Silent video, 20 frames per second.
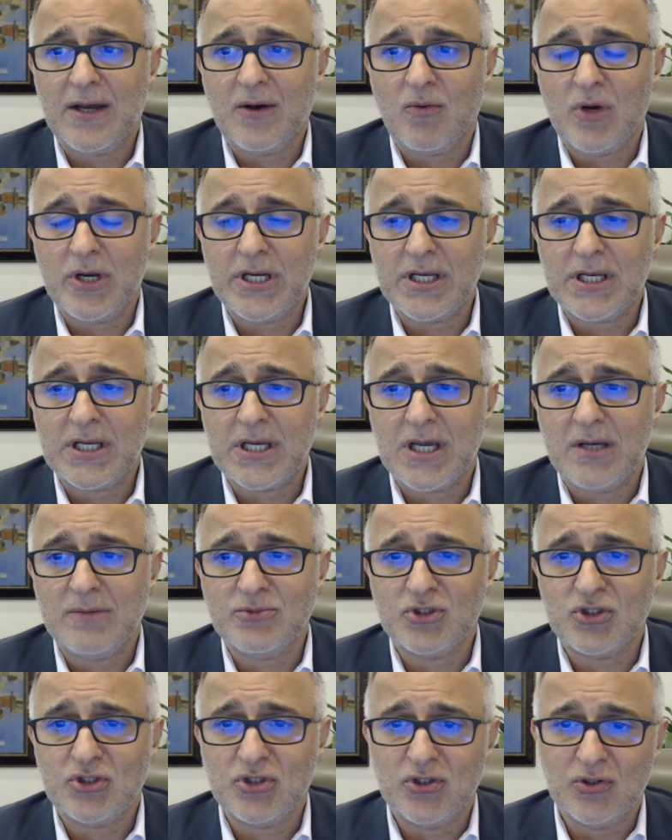When it
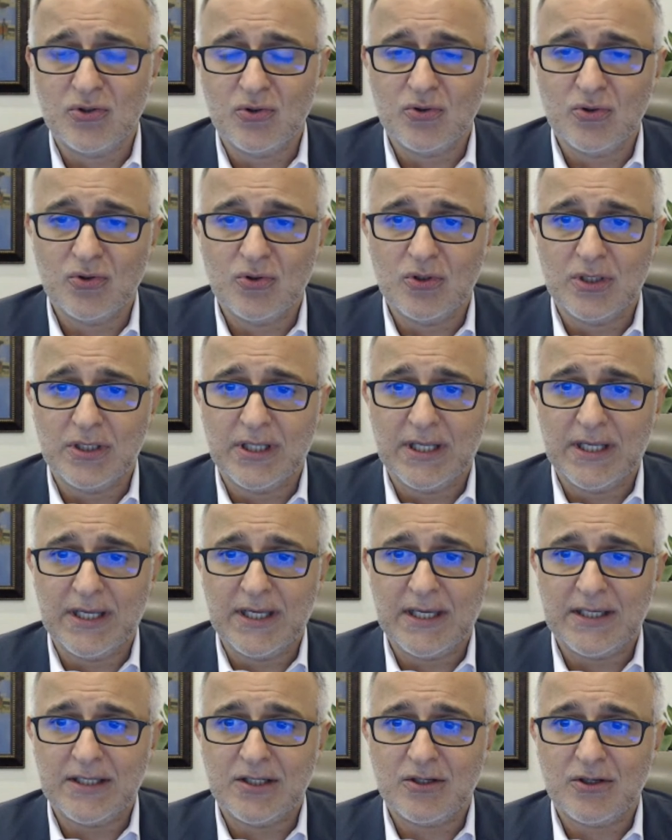comes to
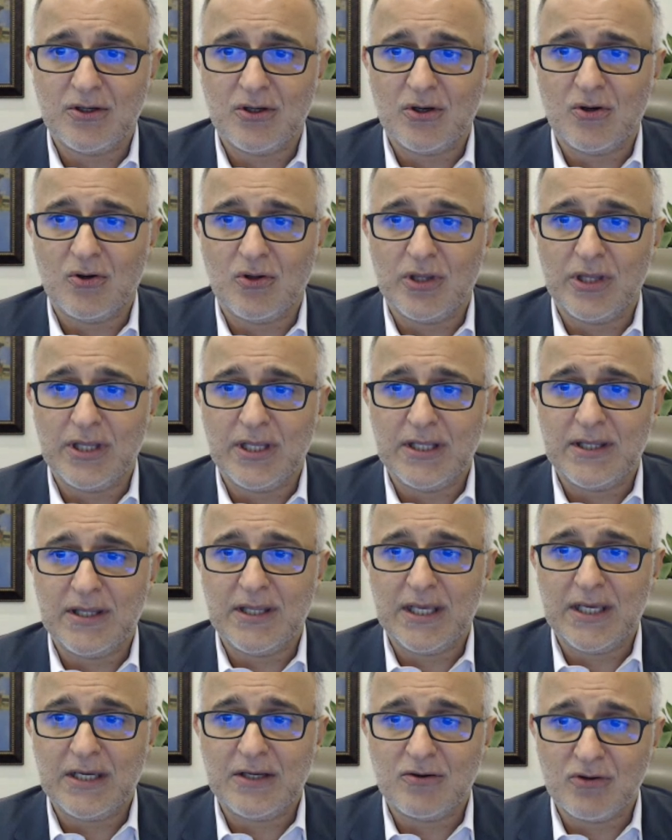
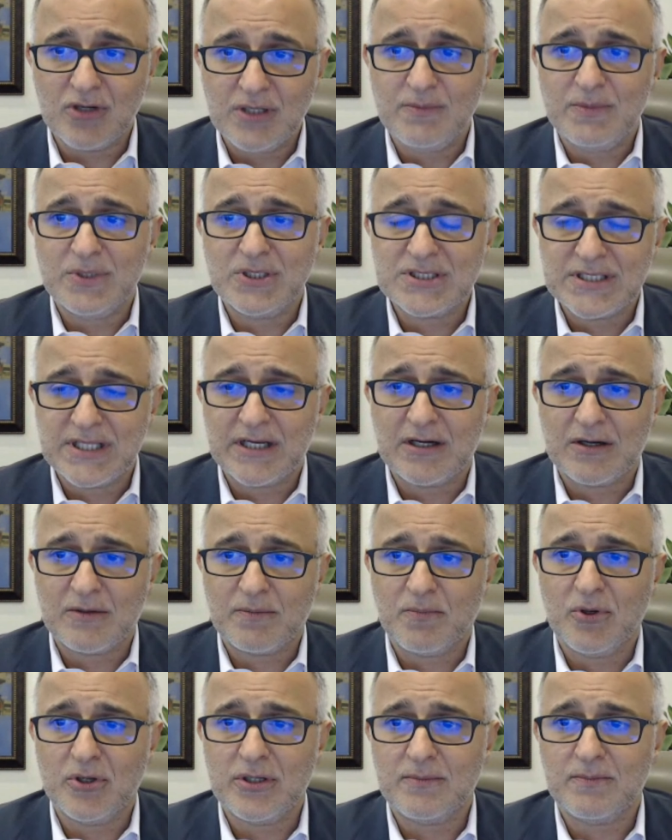the agreements that are
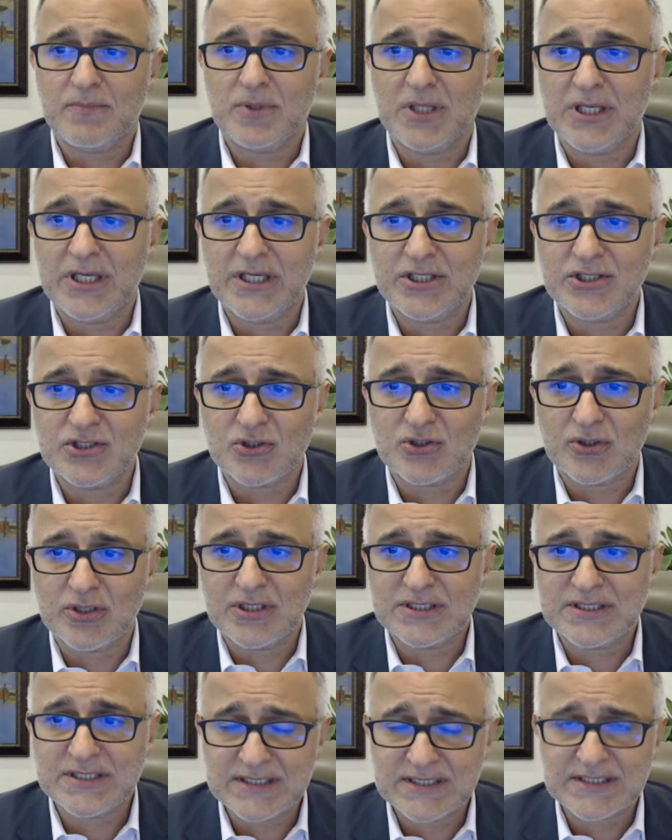put in place or
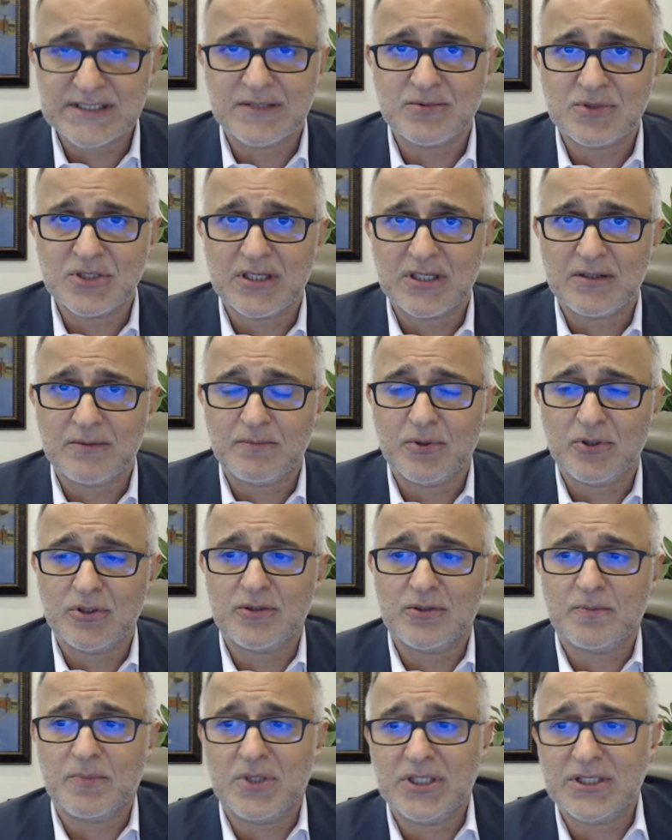the systems that are put
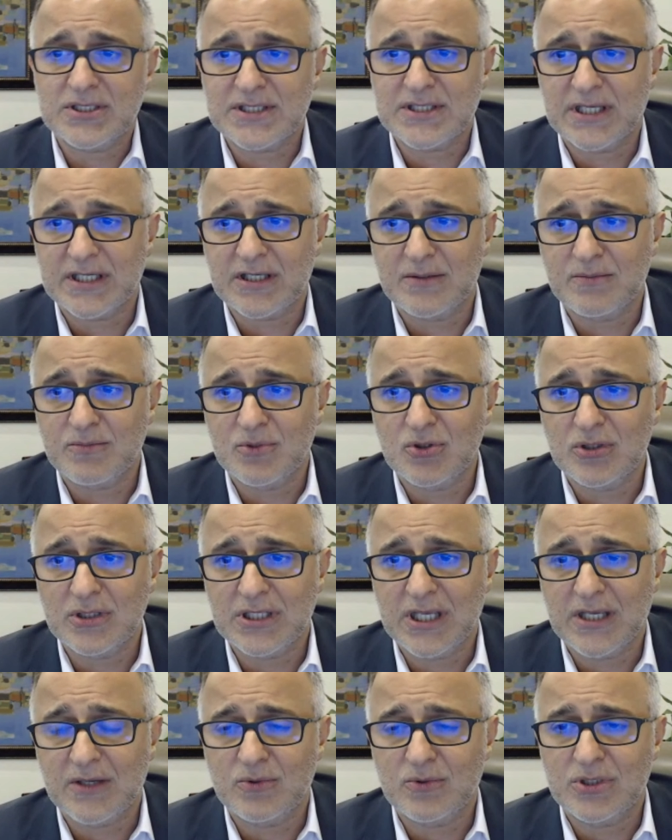in place that
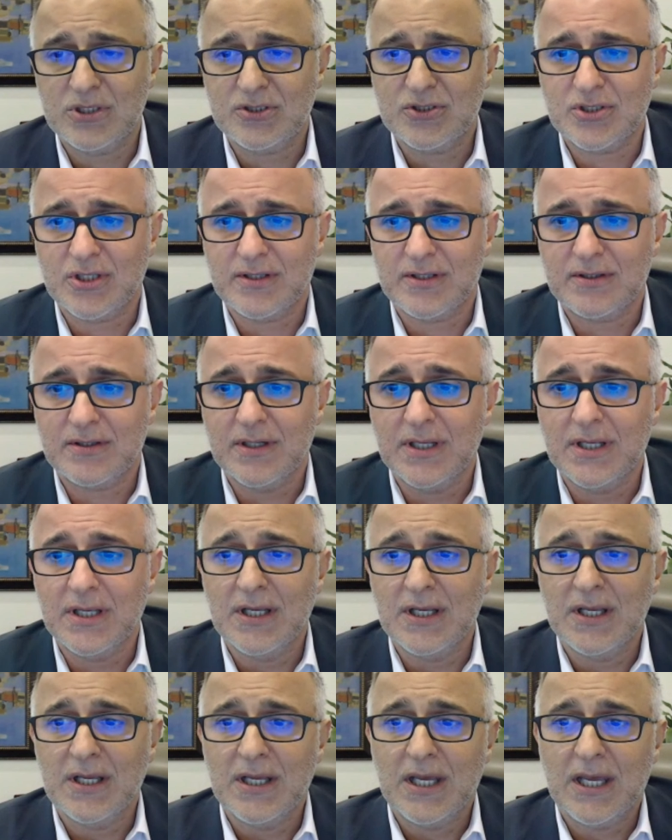communicate with each other,
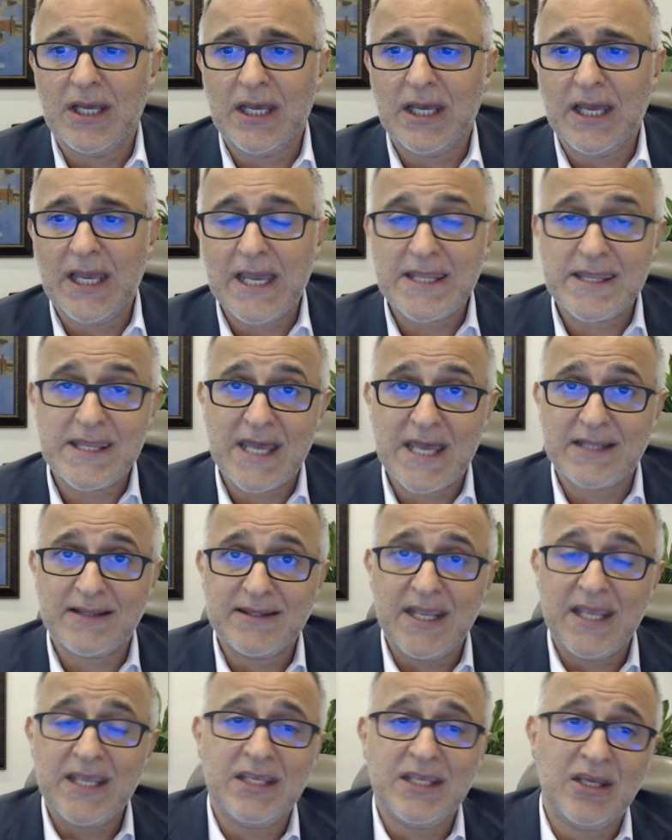and
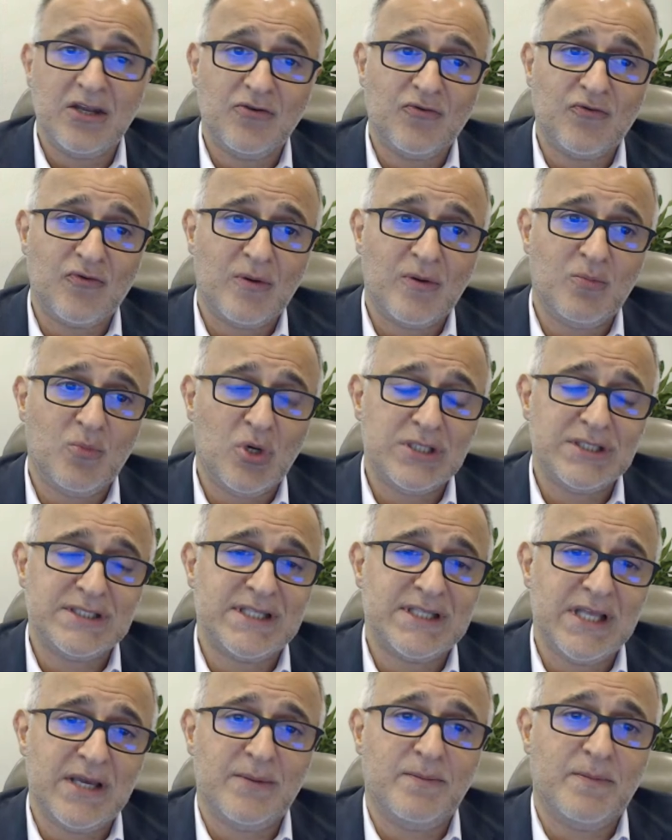that take it from one
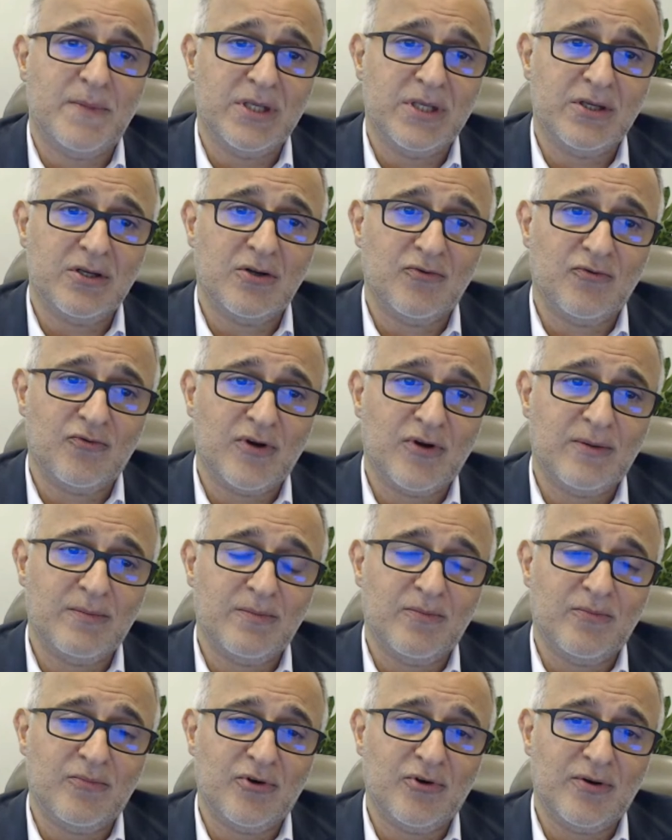step,
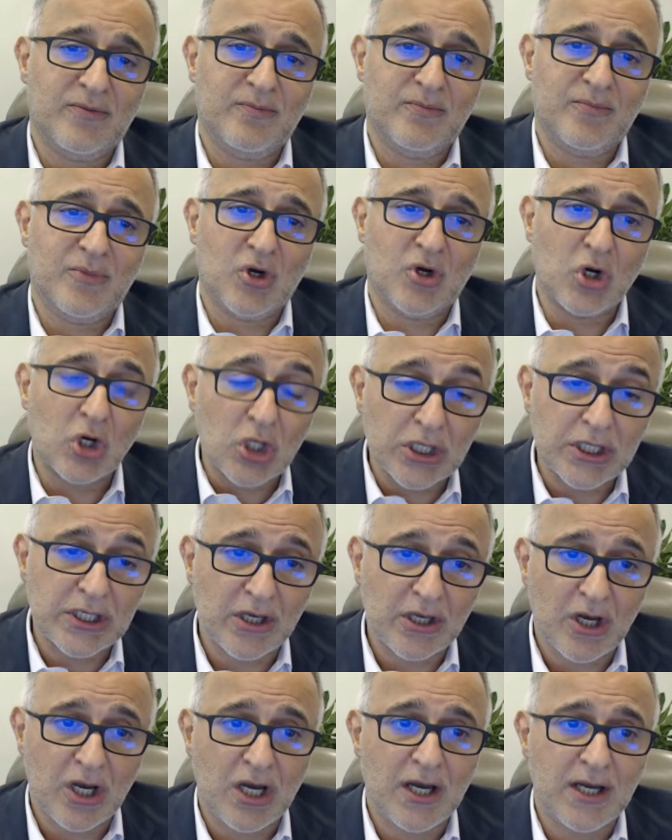from
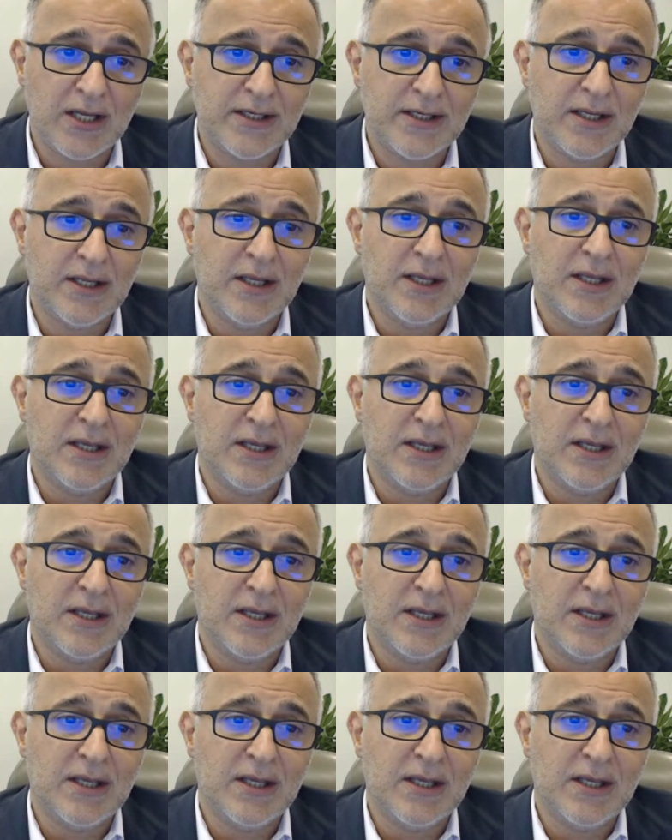early on